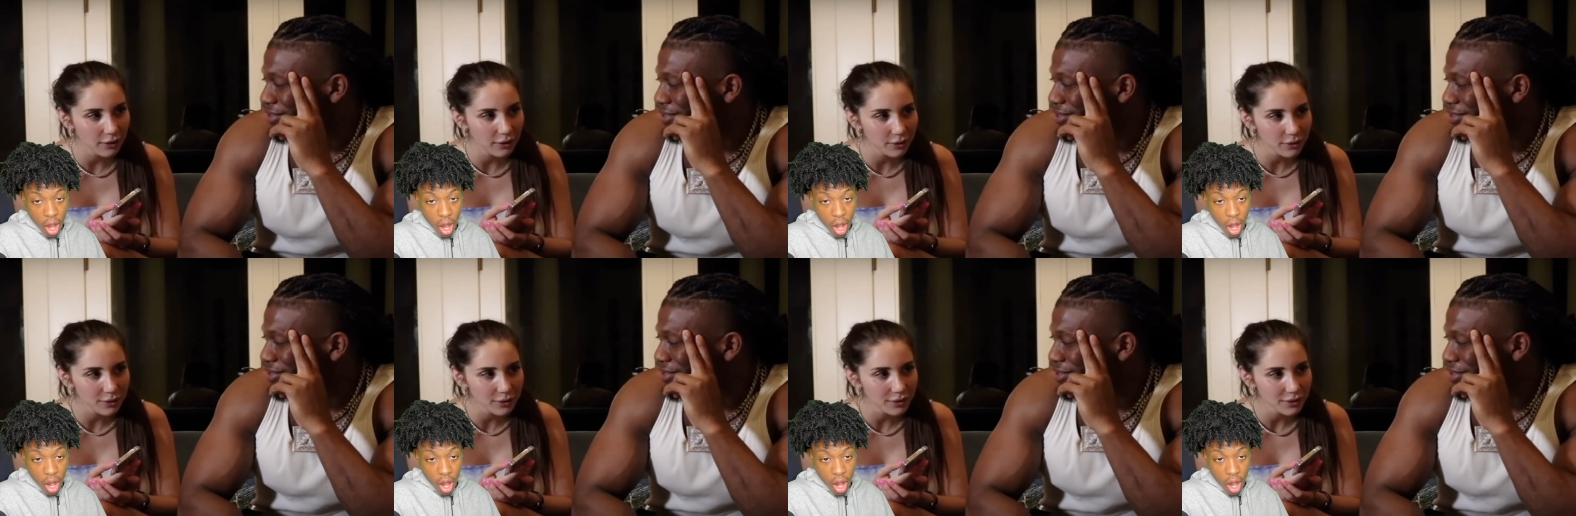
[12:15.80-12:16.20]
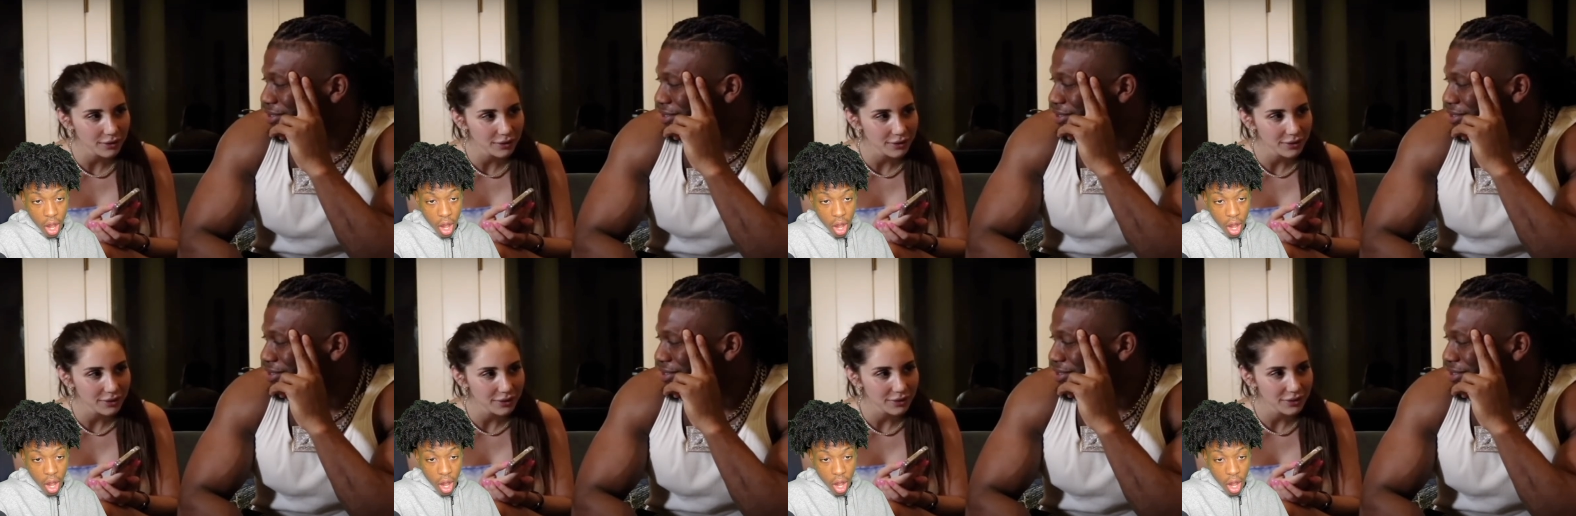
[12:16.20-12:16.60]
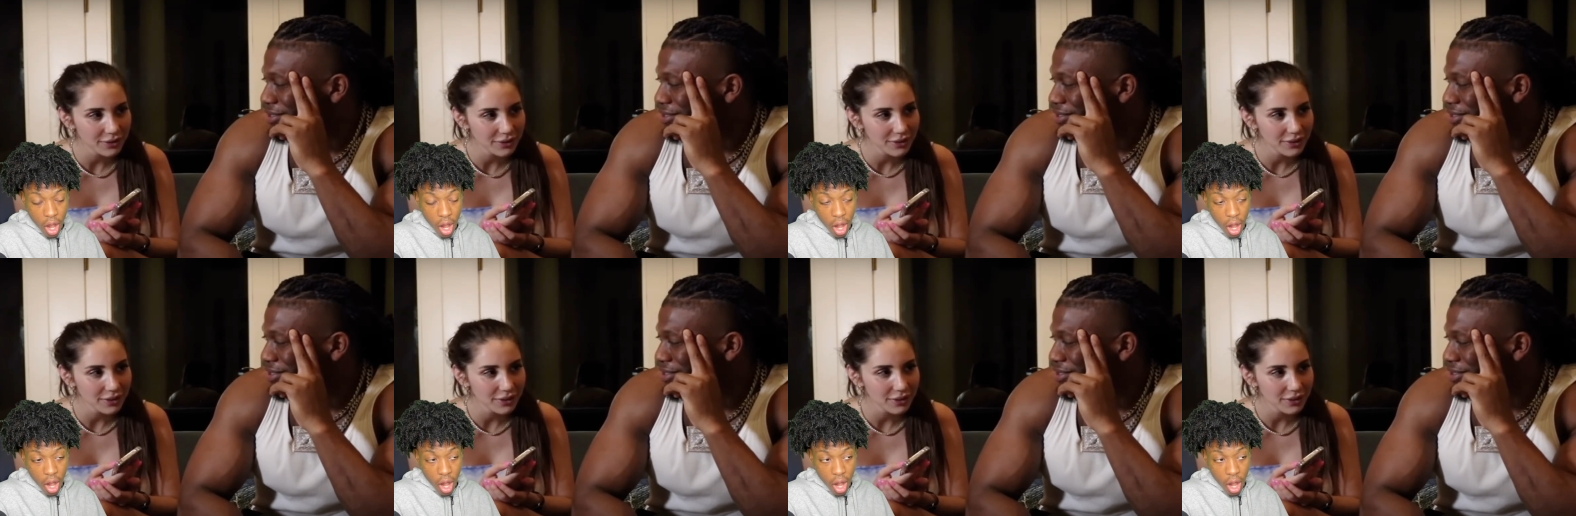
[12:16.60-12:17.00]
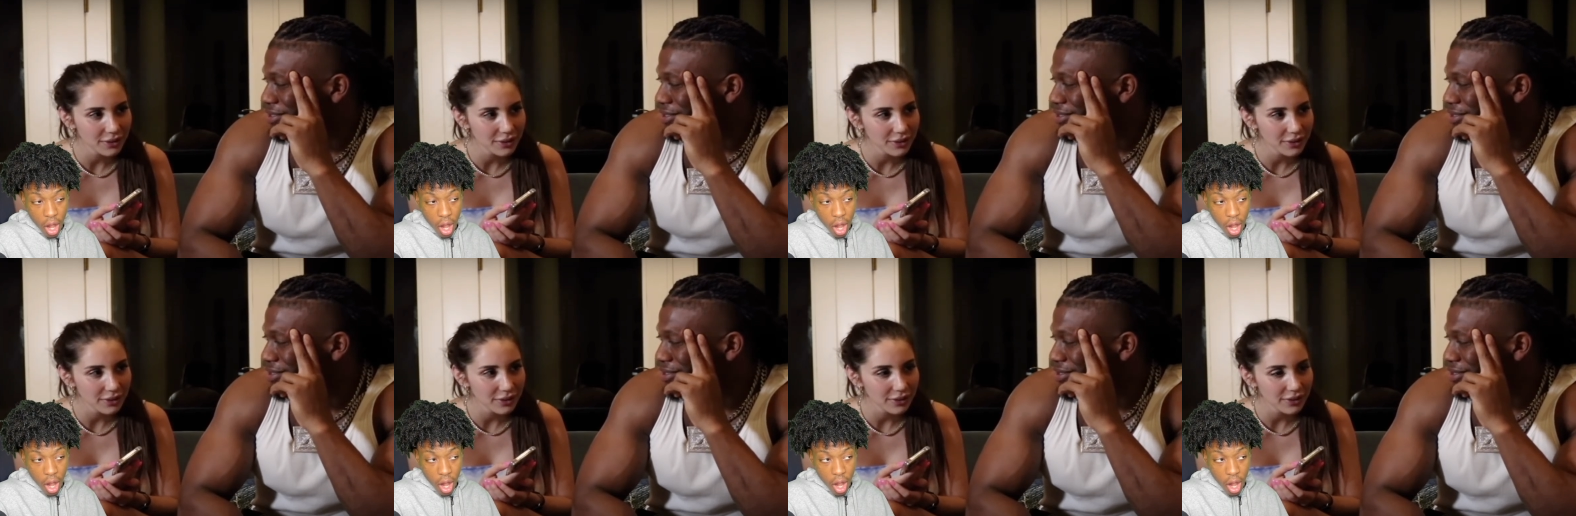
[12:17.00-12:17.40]

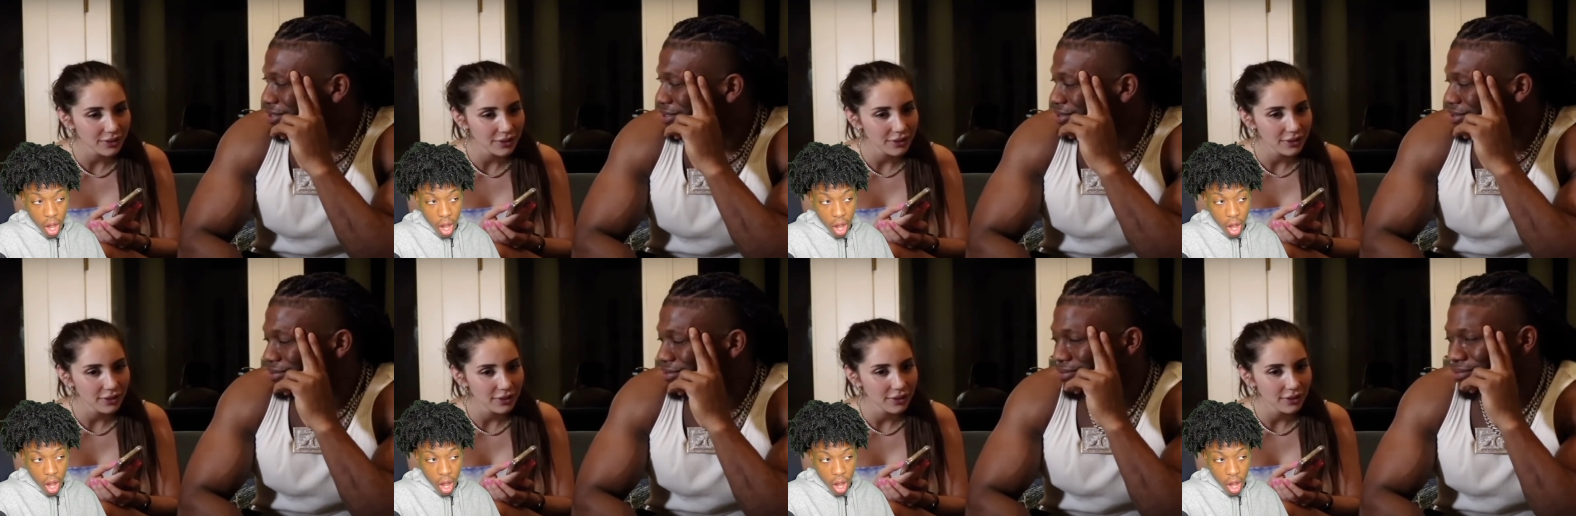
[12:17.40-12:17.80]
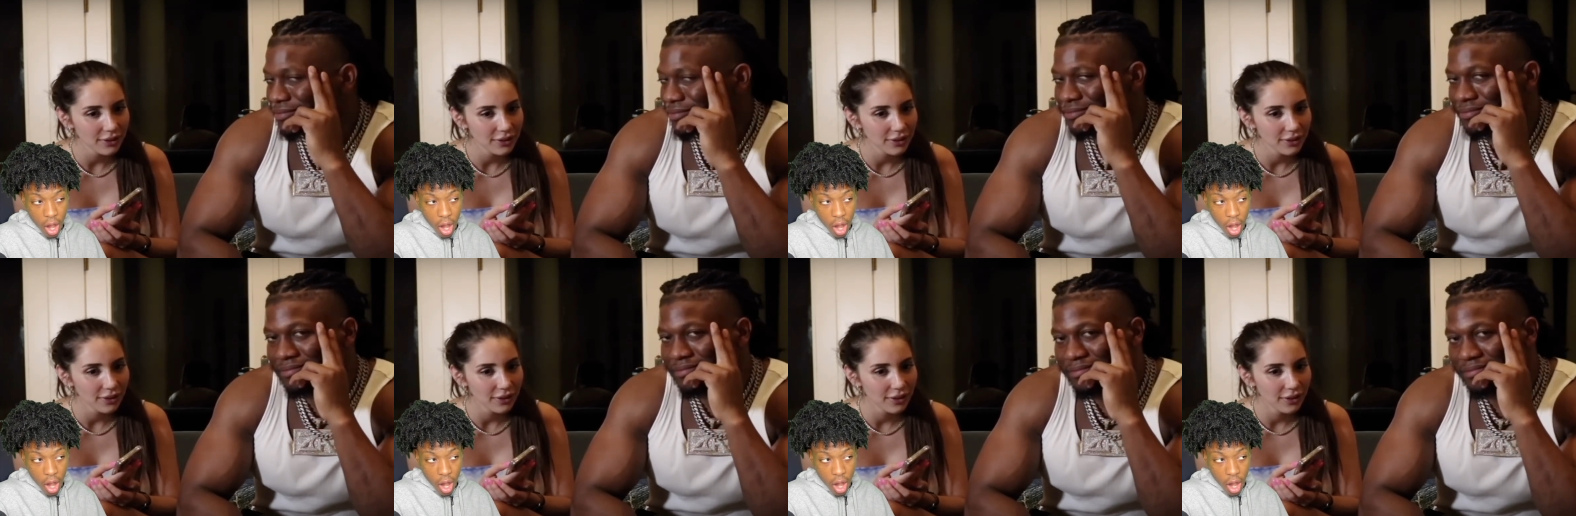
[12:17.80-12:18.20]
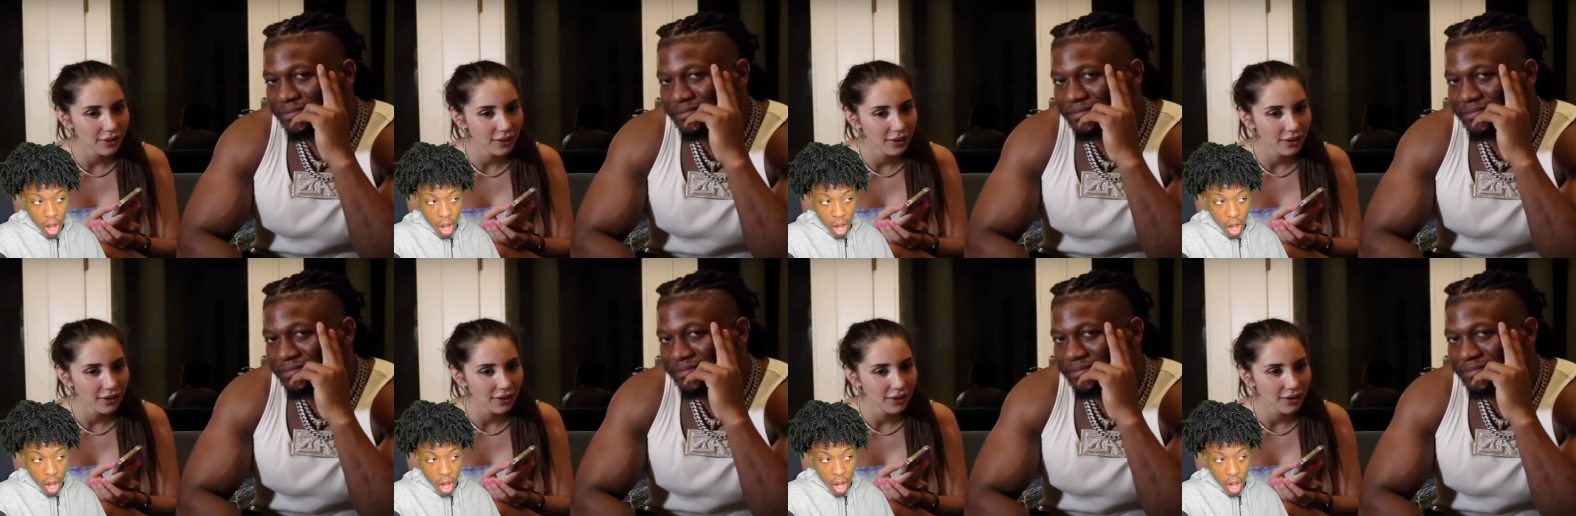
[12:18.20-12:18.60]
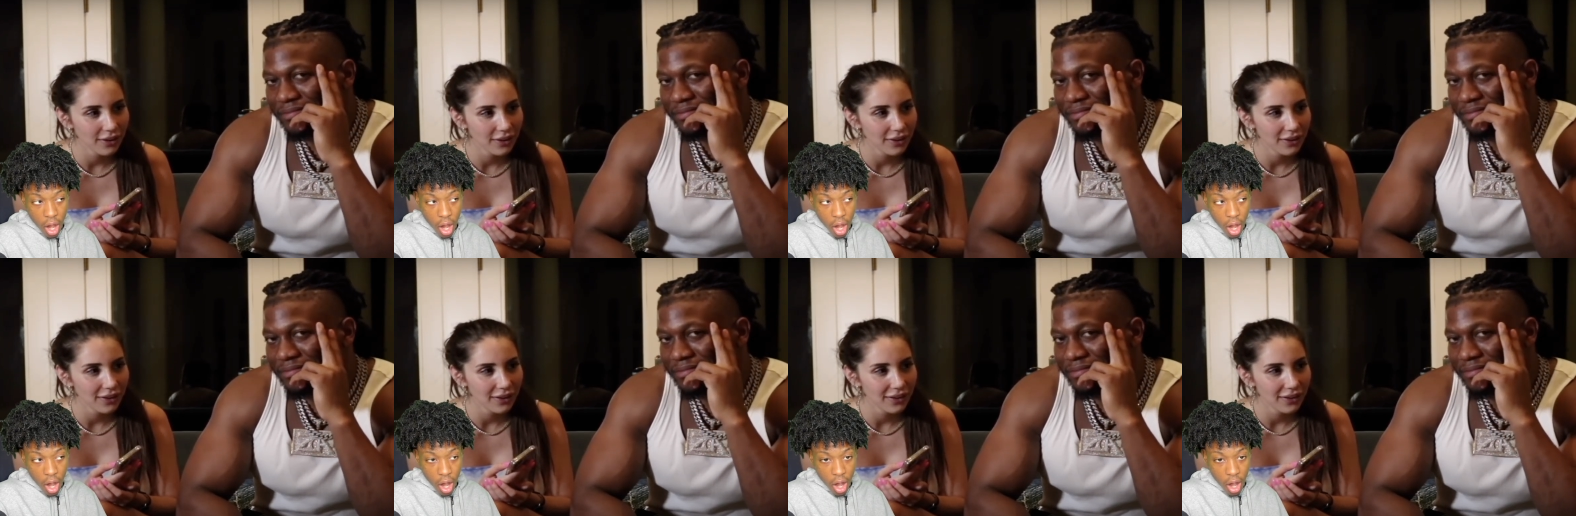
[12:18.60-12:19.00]

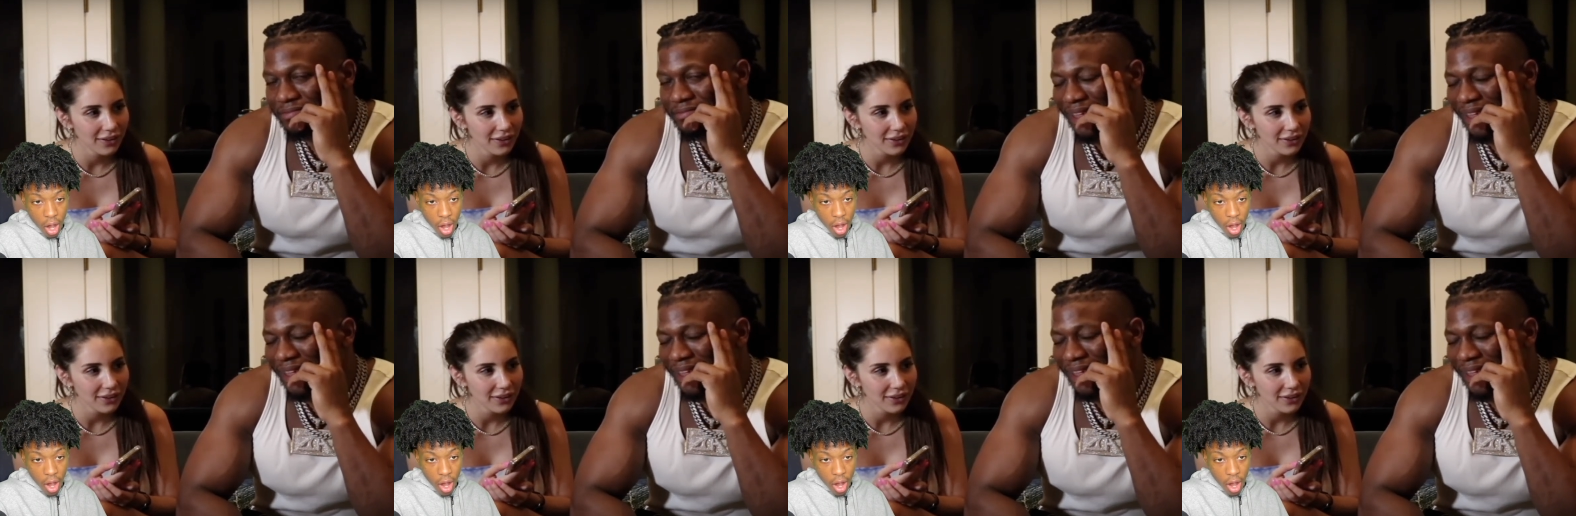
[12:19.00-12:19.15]
Nobody speaks.